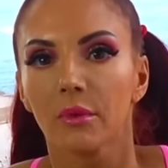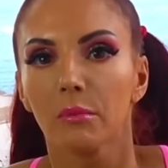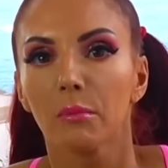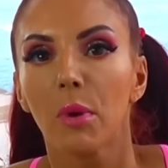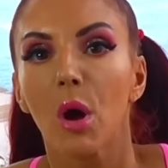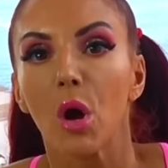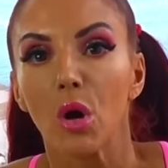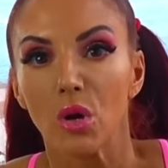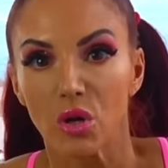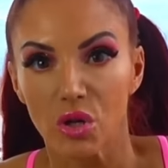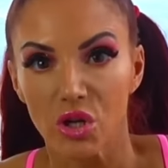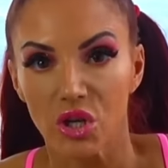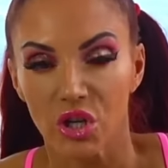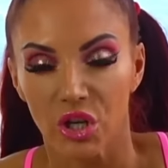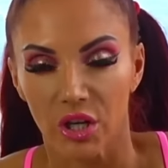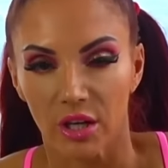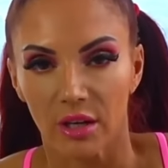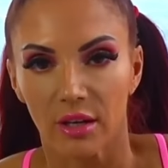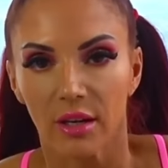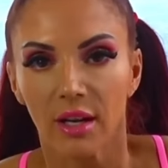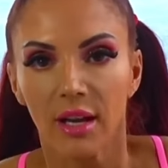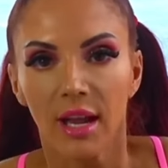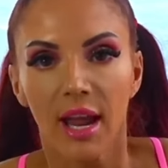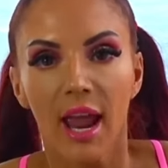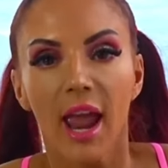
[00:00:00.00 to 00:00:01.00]

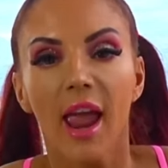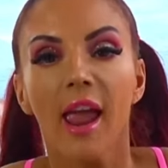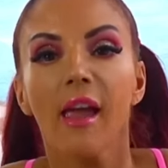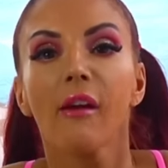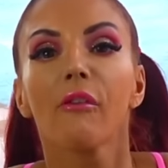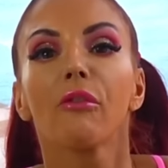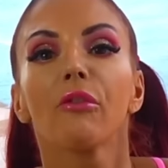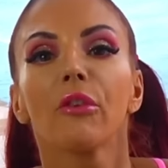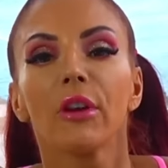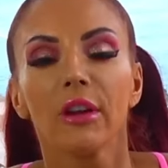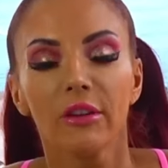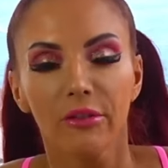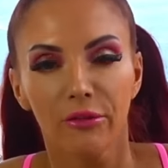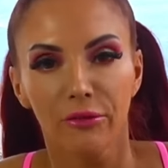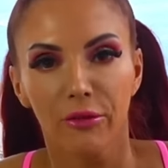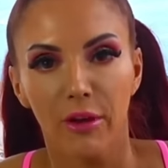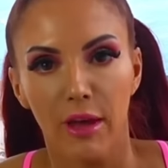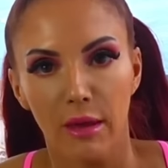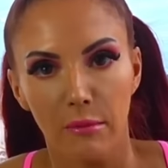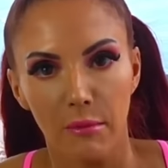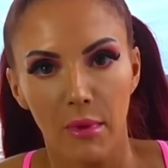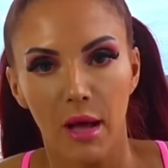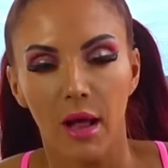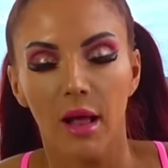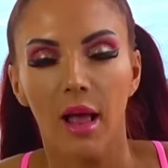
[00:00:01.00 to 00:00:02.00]
potion. Every
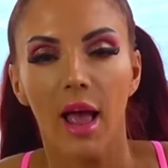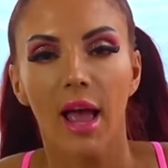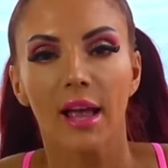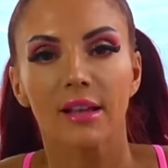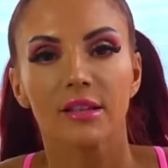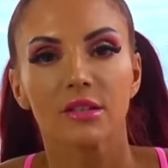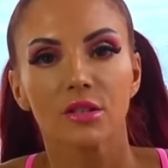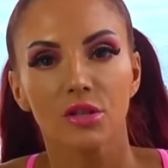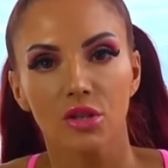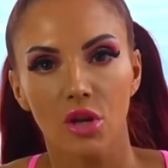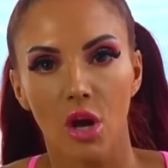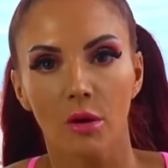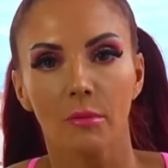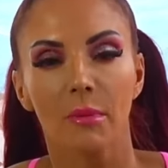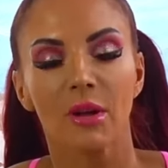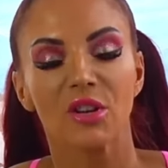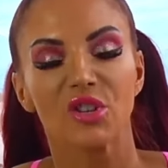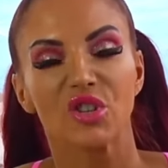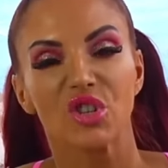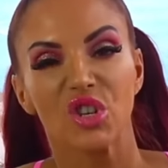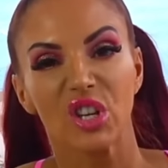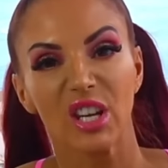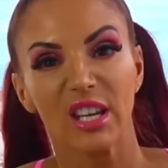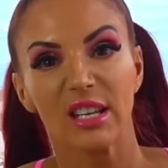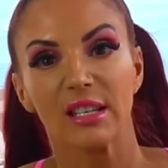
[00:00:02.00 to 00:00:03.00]
female has so
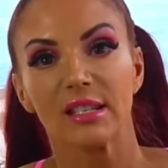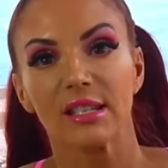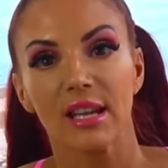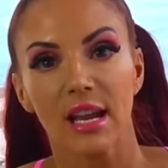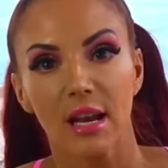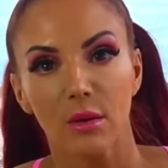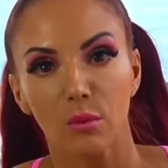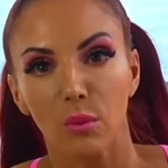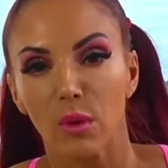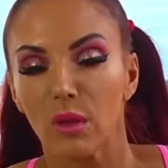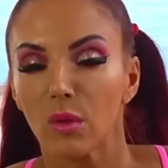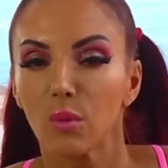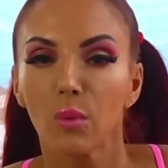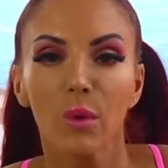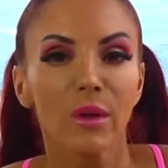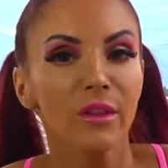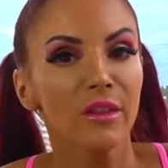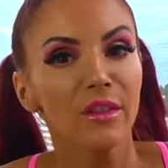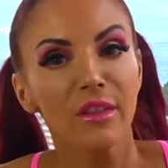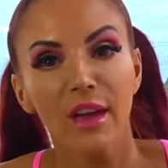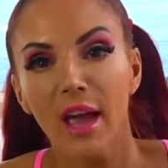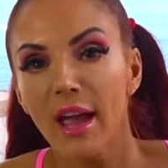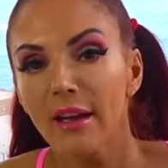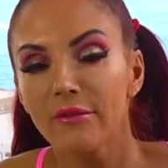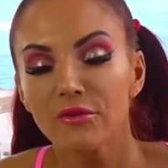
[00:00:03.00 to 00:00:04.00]
much to contend with.
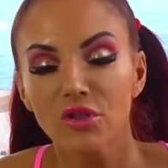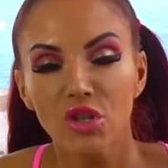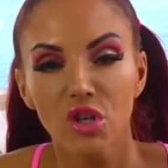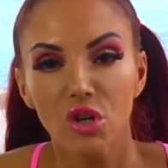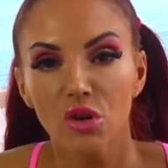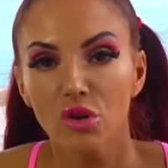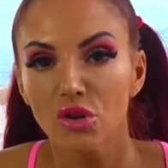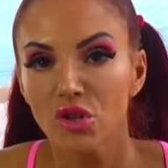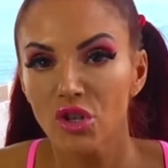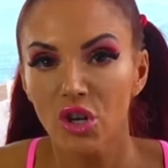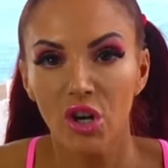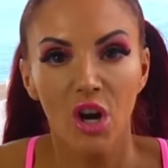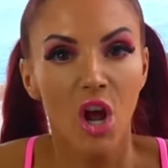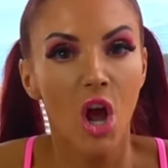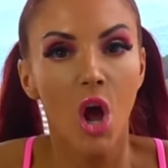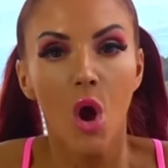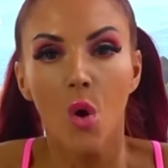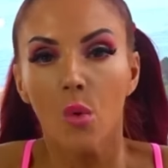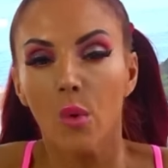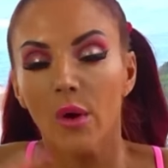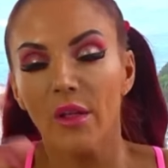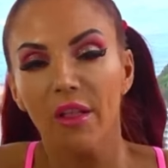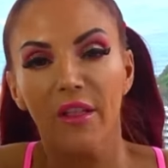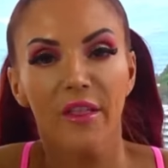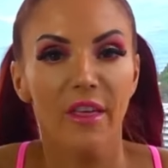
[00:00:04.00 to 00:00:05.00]
Whether they have children,
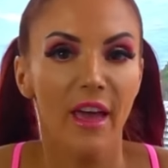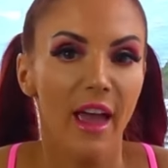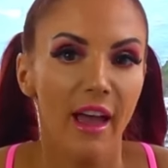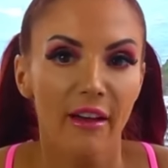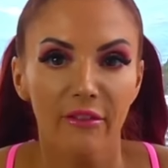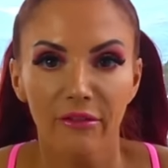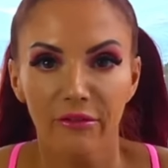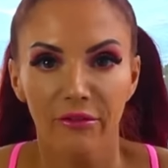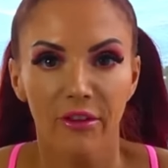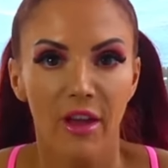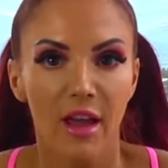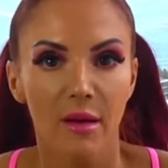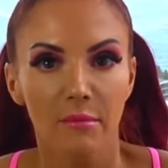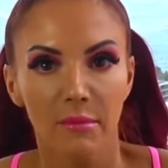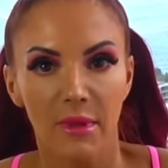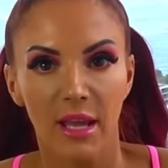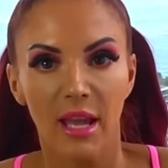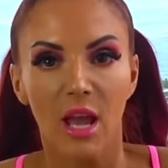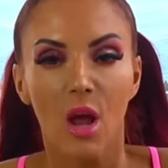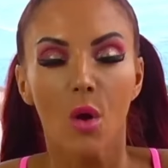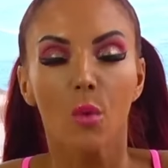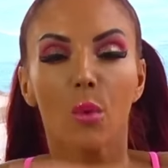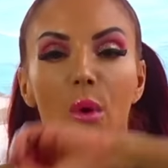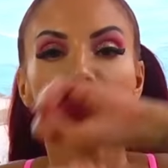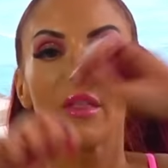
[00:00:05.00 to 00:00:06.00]
whether they have
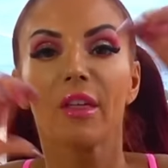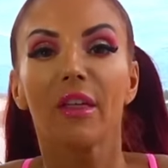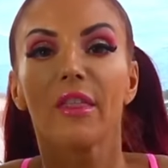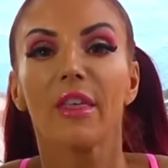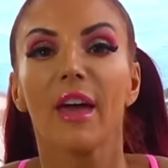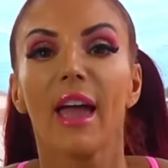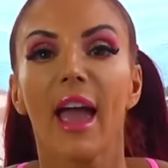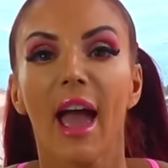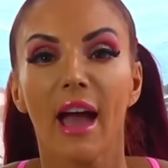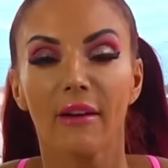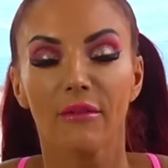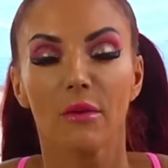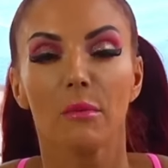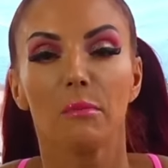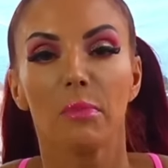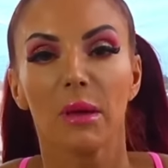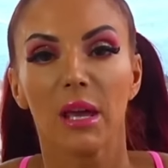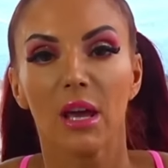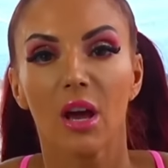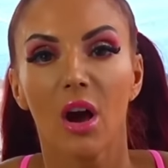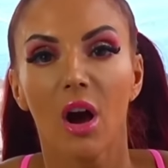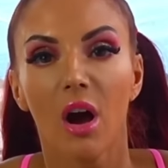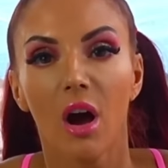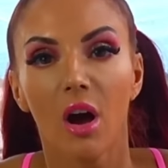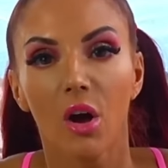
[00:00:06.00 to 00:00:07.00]
family, whether they have a
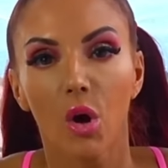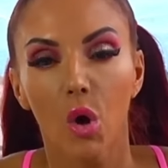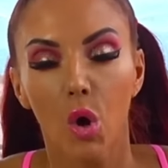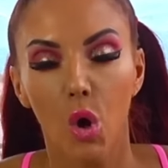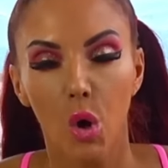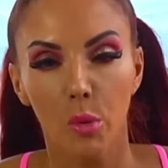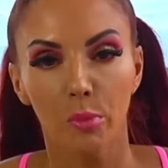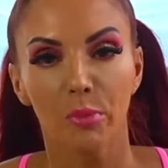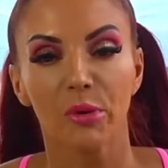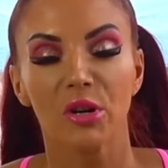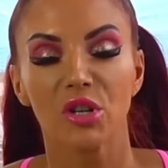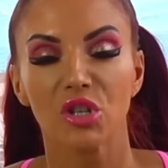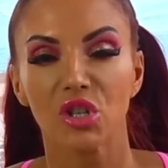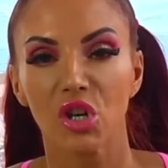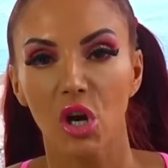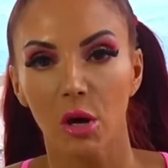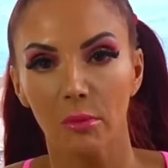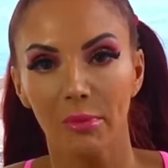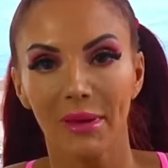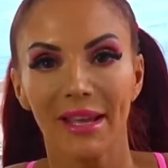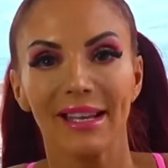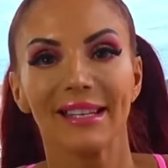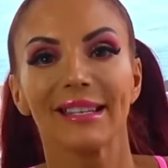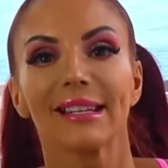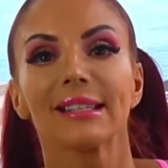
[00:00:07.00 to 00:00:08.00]
big corporate
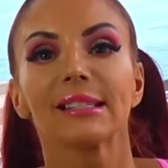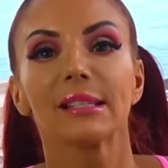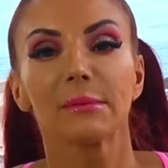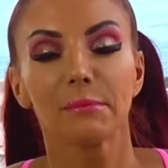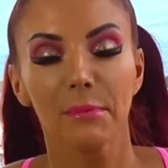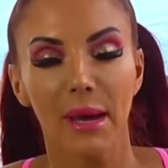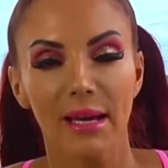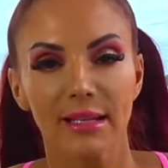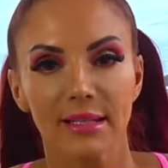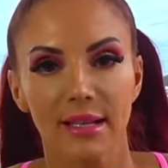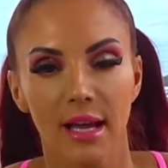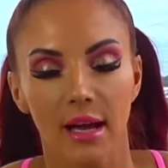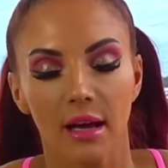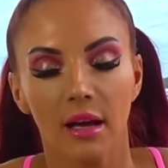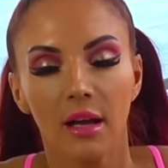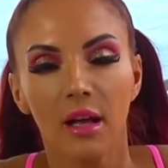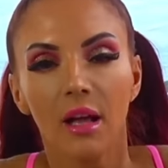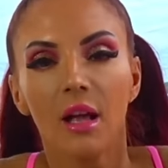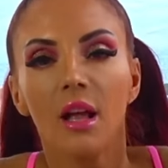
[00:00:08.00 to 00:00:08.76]
job, it doesn't matter.